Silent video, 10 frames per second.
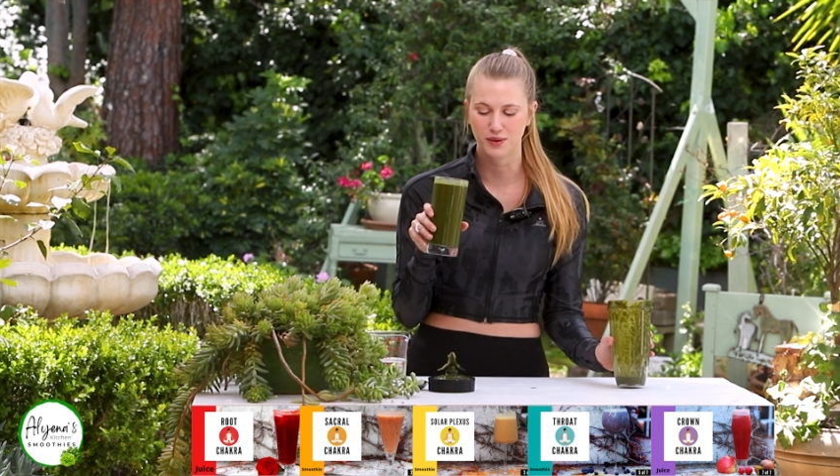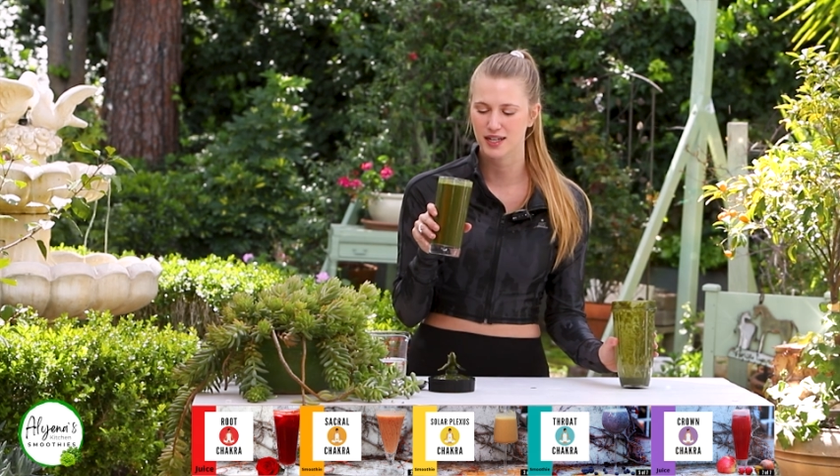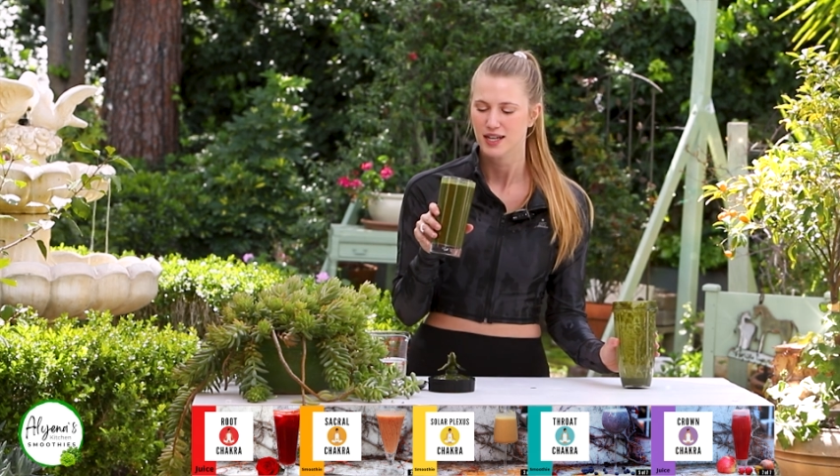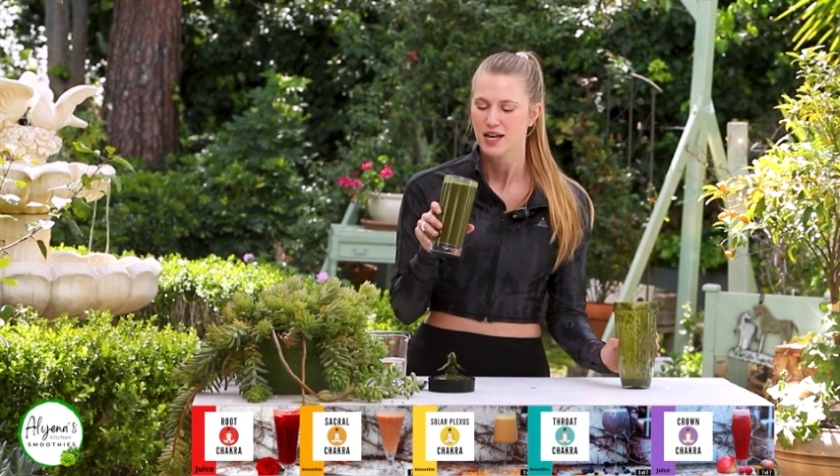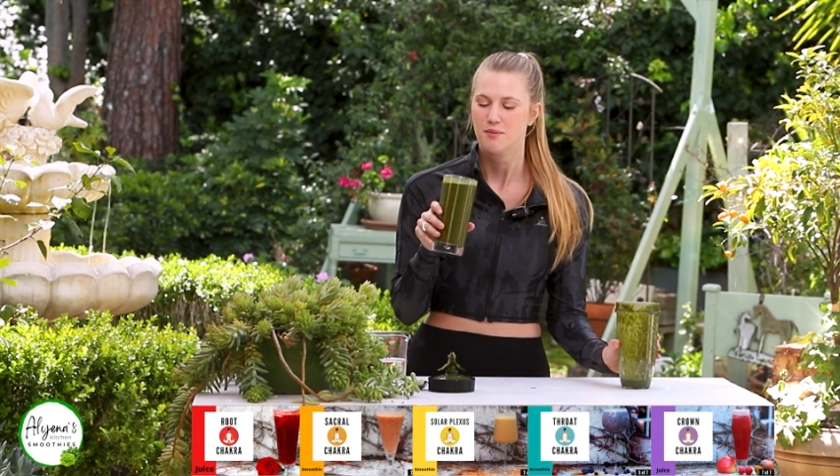
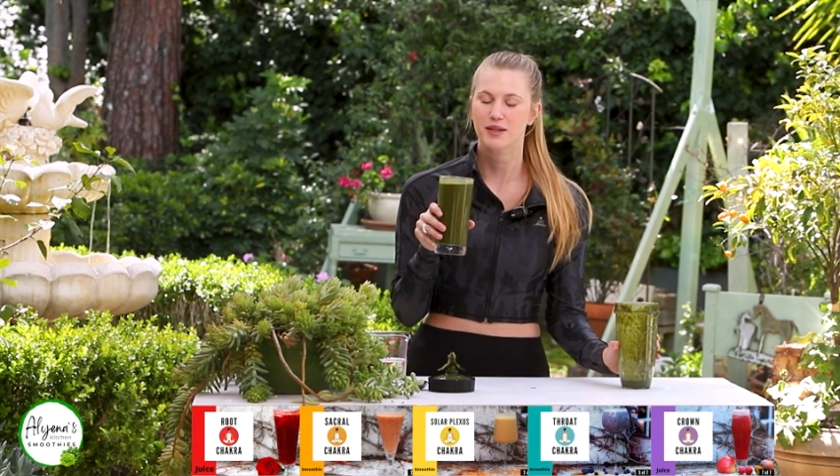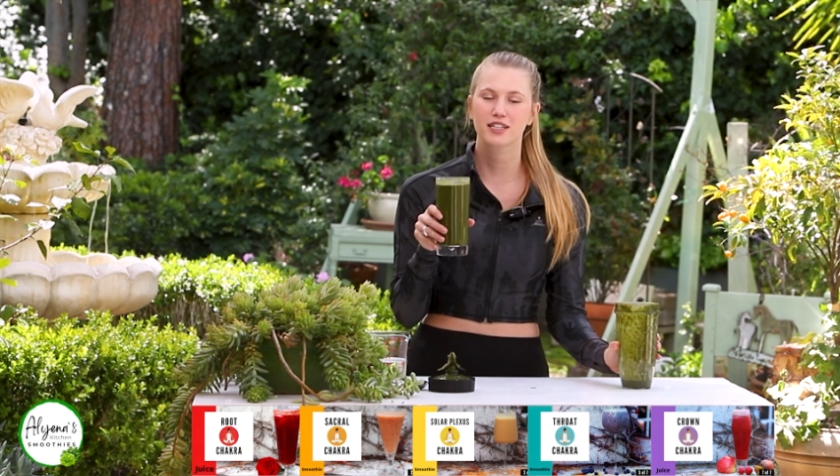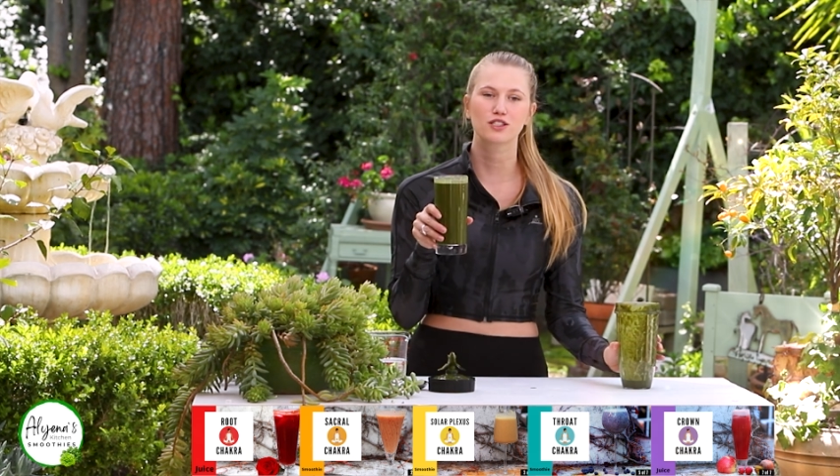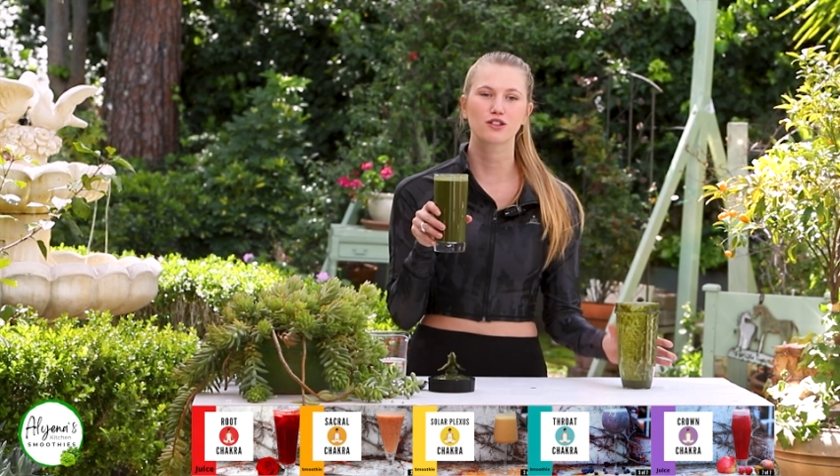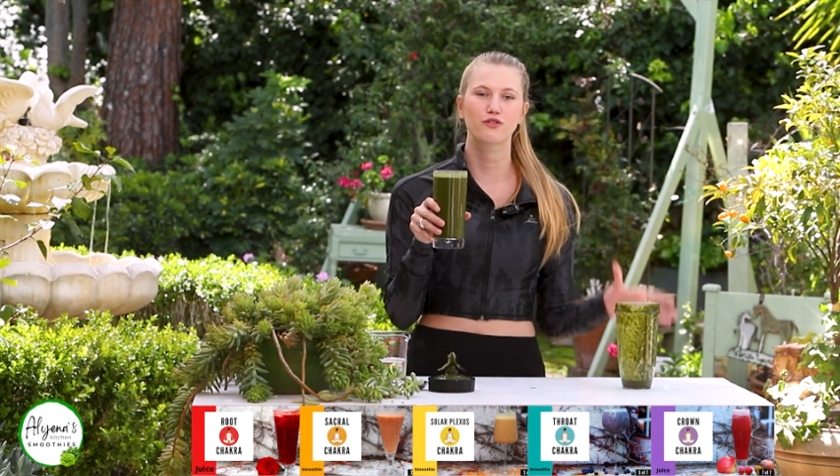it
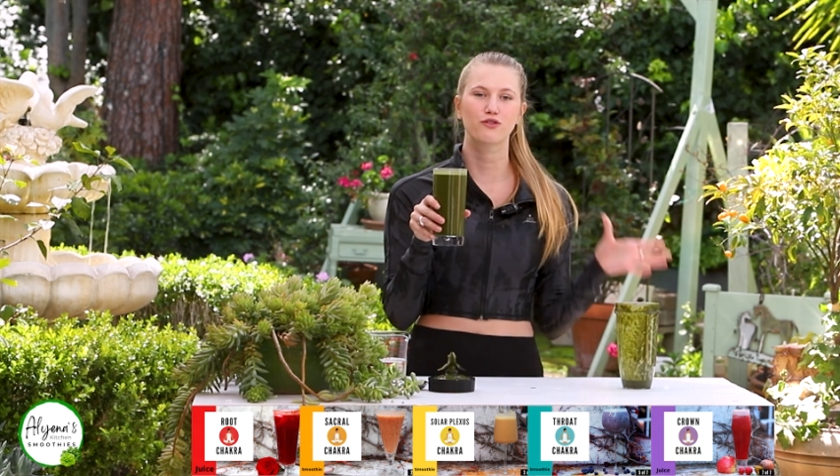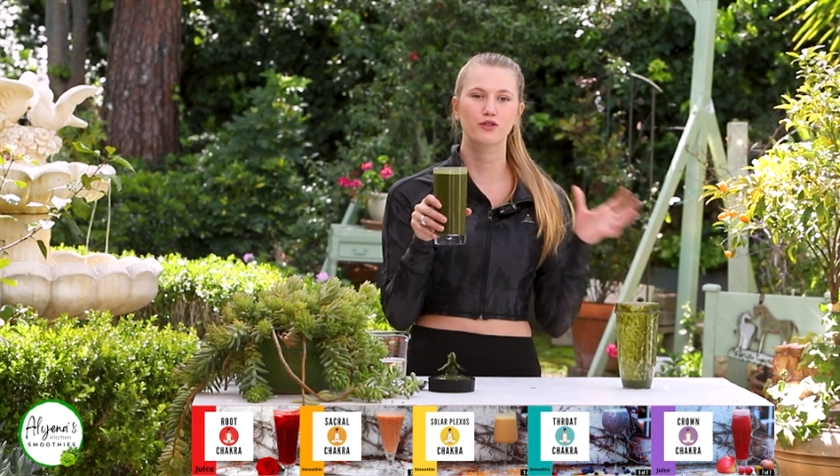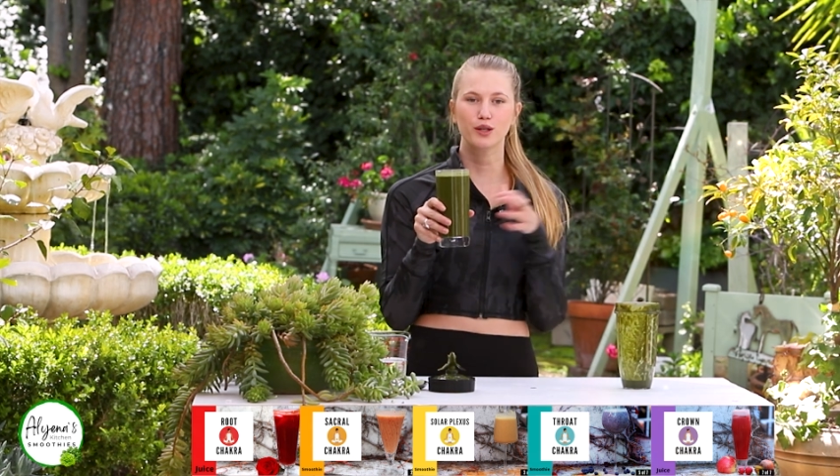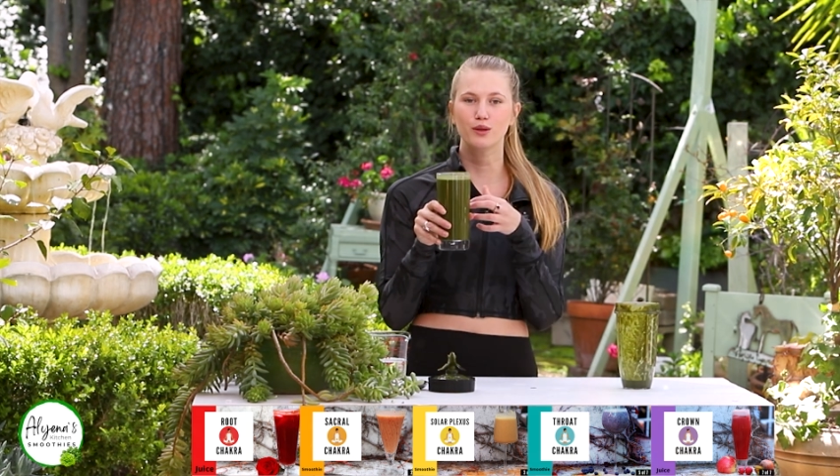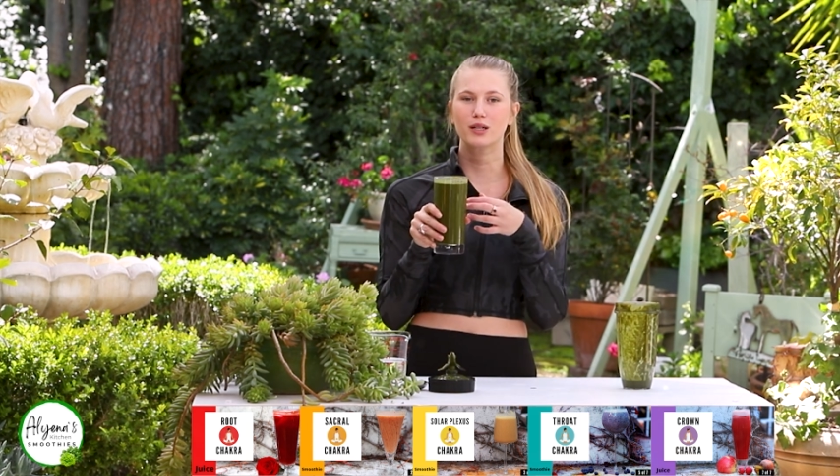because the
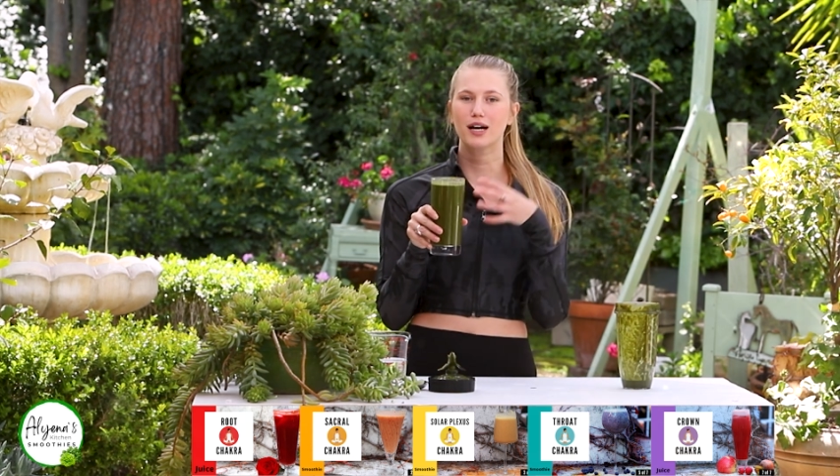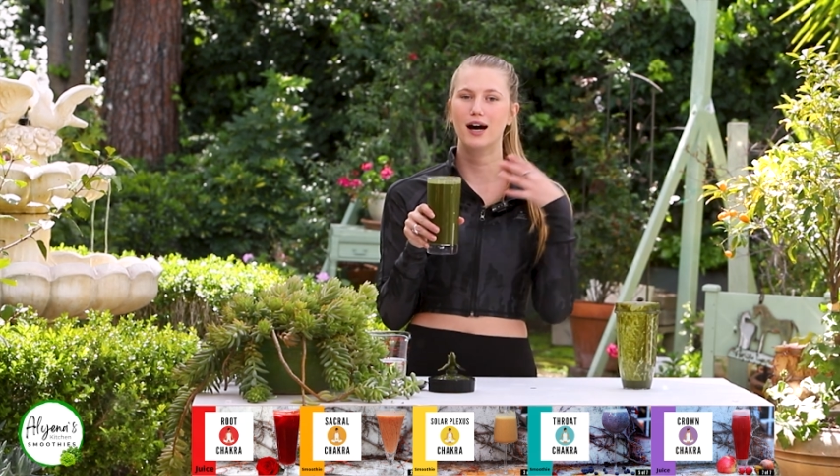fruit